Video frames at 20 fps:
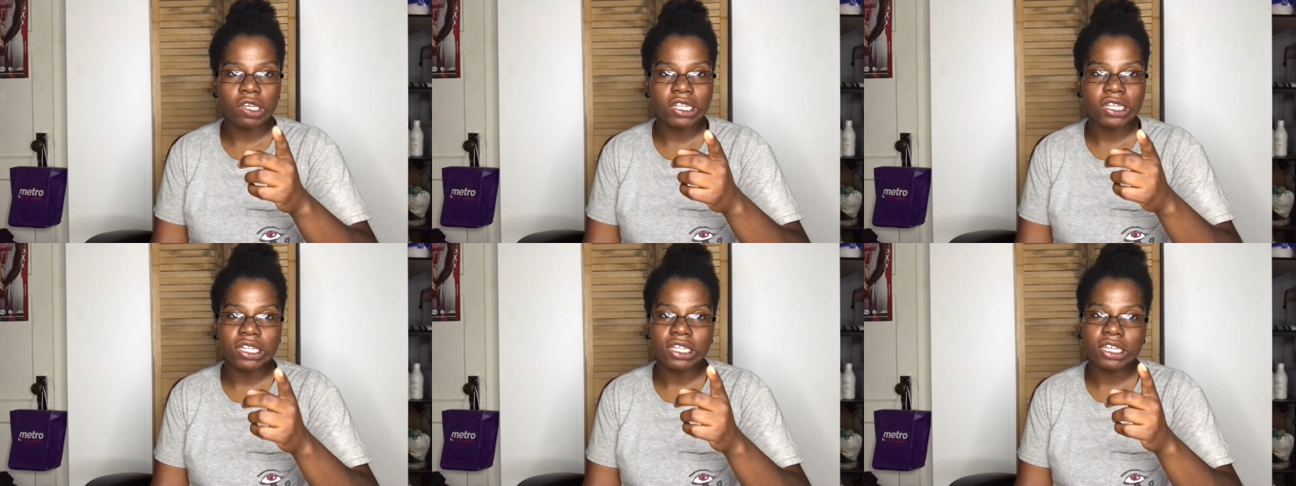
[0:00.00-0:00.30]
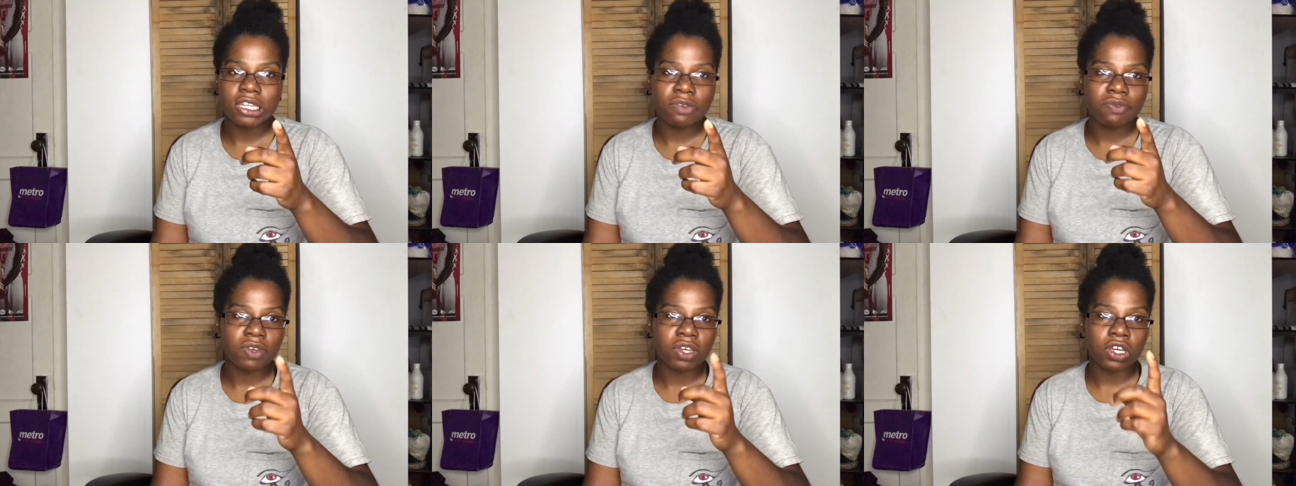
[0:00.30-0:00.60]
It
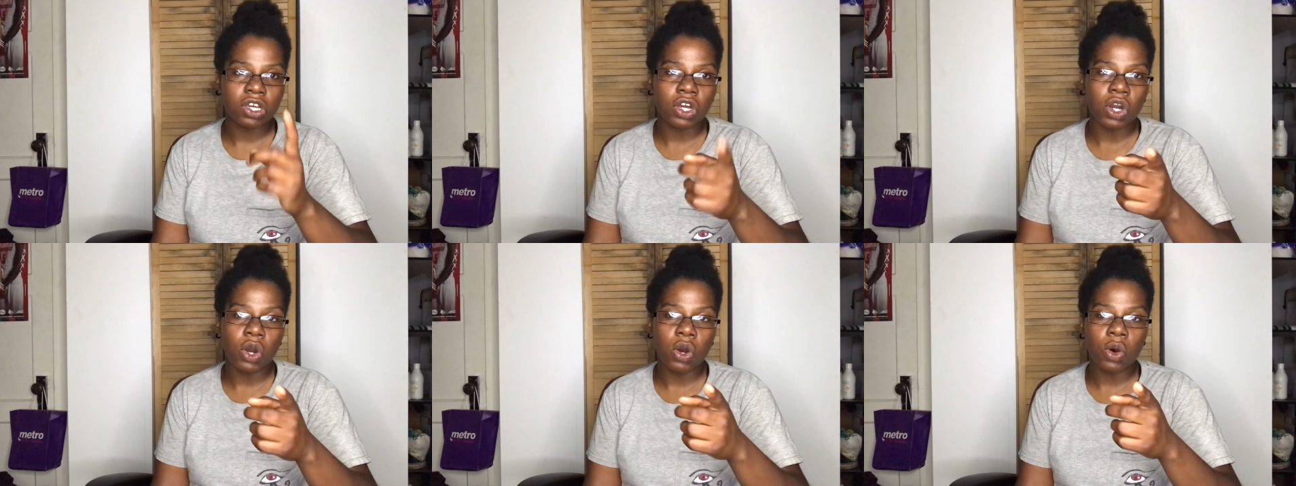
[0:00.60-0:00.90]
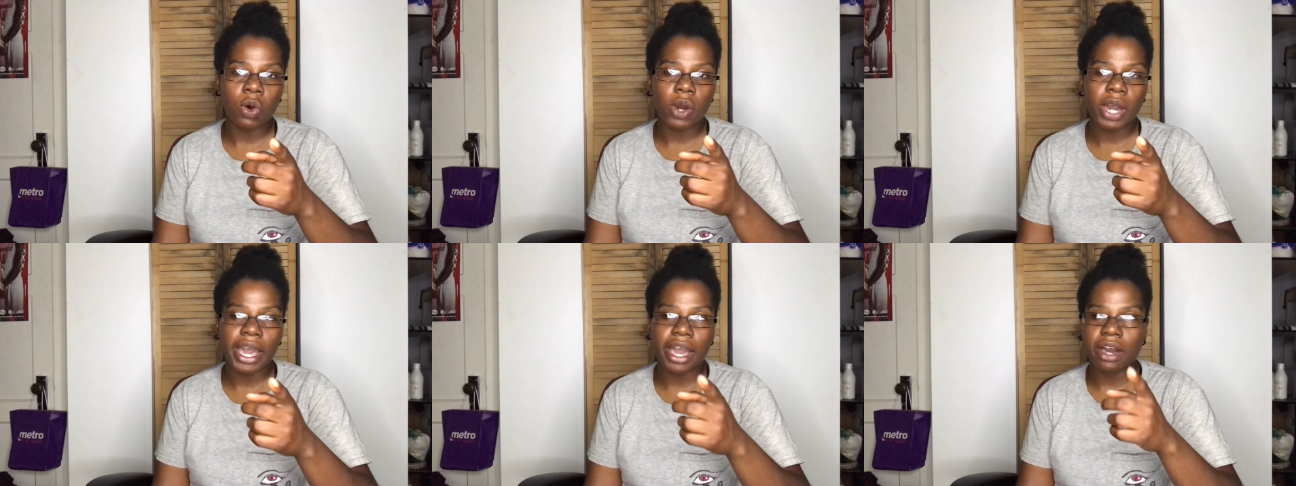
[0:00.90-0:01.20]
didn't even
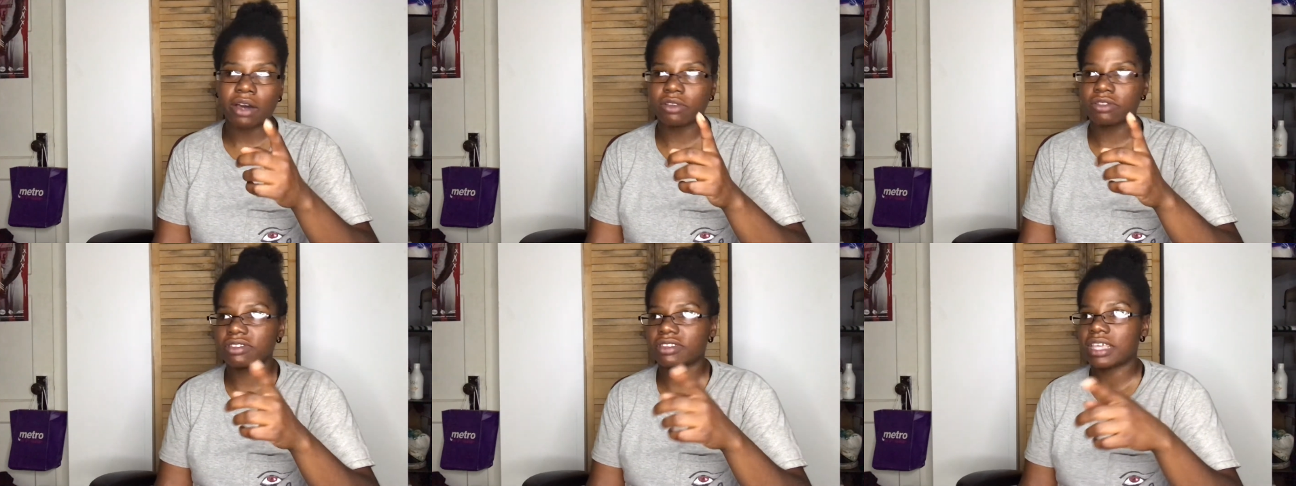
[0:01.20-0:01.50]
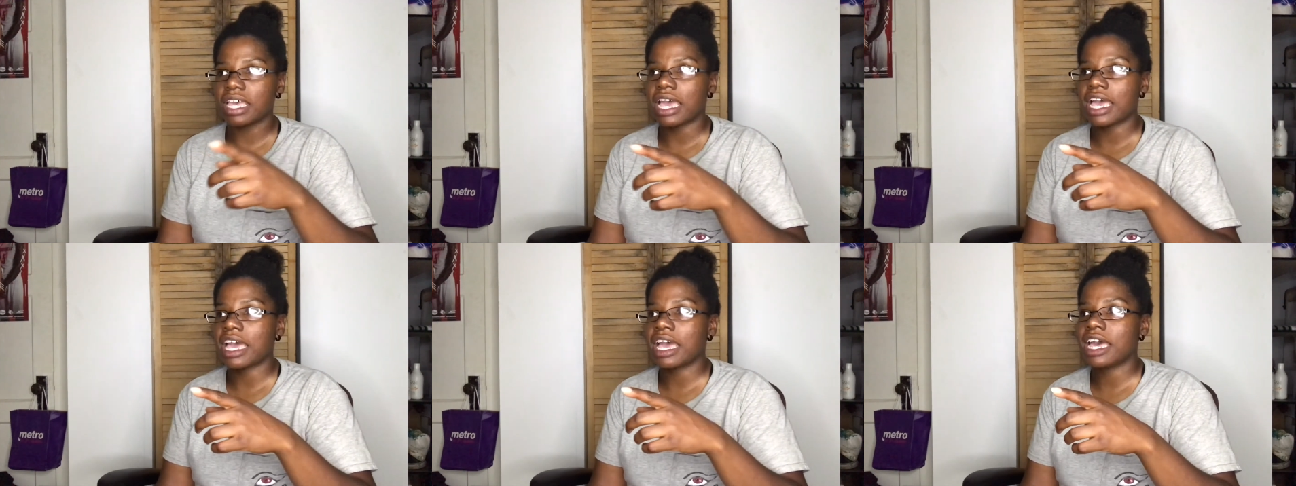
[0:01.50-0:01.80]
go
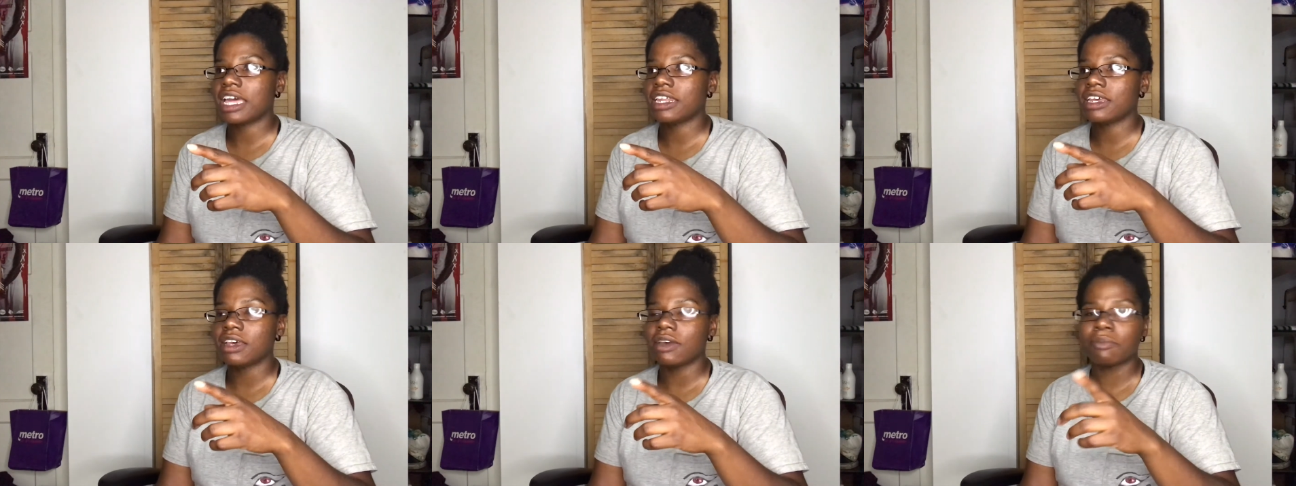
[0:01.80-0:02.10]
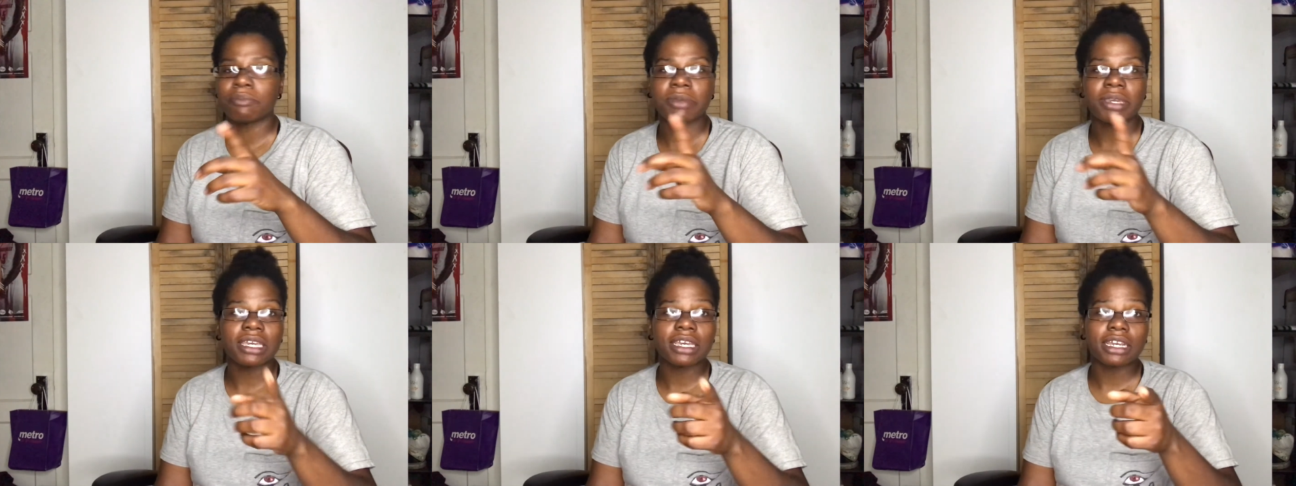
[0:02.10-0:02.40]
outside
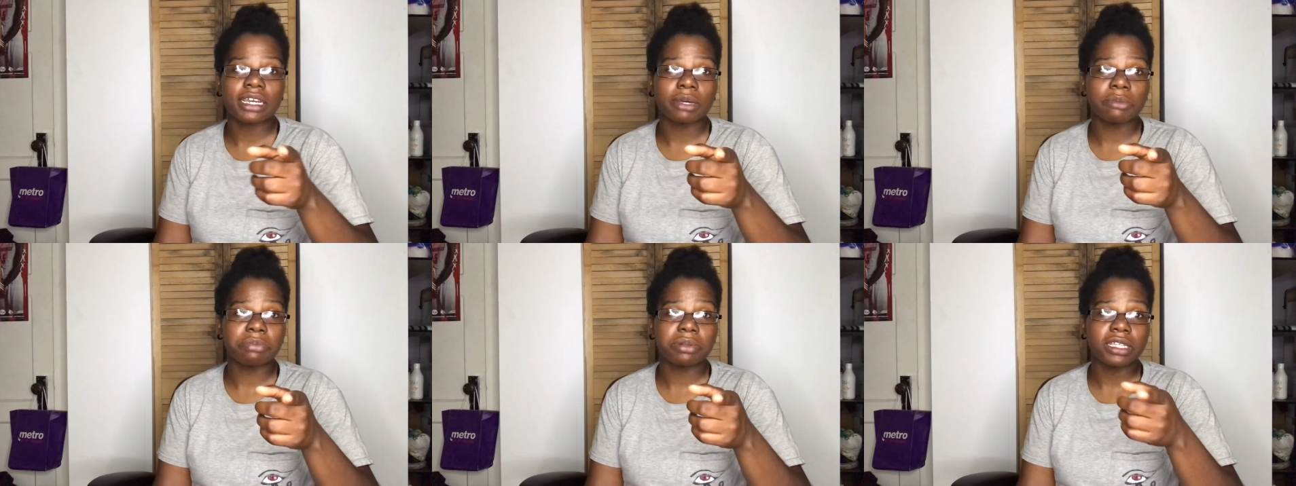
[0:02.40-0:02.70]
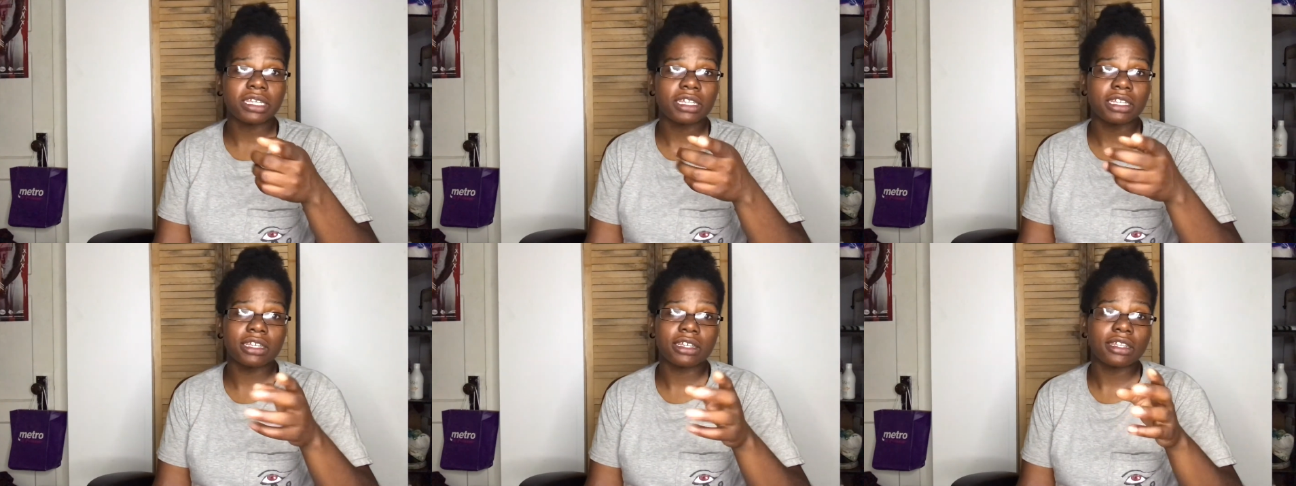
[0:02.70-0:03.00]
of being
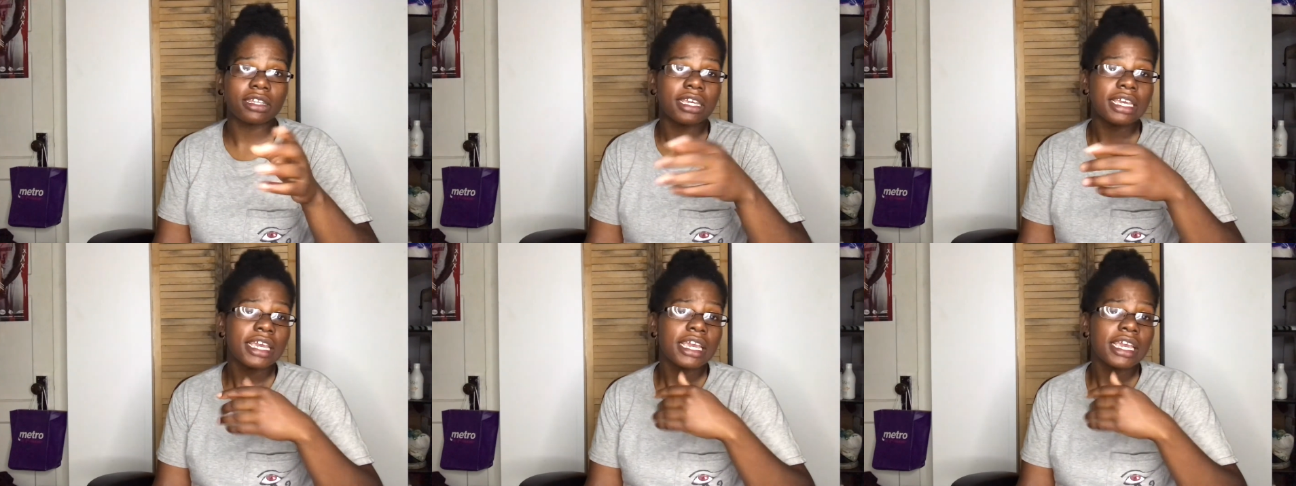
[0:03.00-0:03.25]
completed.